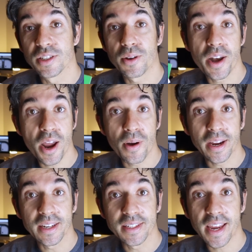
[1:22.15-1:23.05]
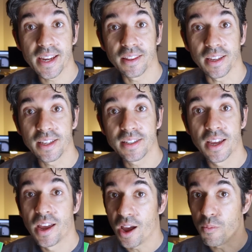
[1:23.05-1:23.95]
so I know I can take these,
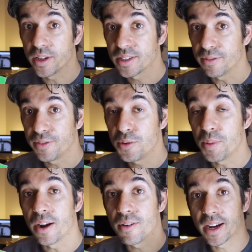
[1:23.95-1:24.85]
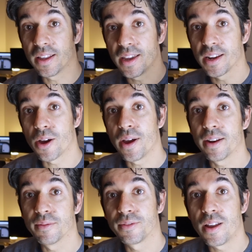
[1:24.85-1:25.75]
and once I feel better, I can then go
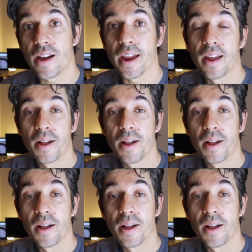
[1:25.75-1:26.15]
ahead and fly.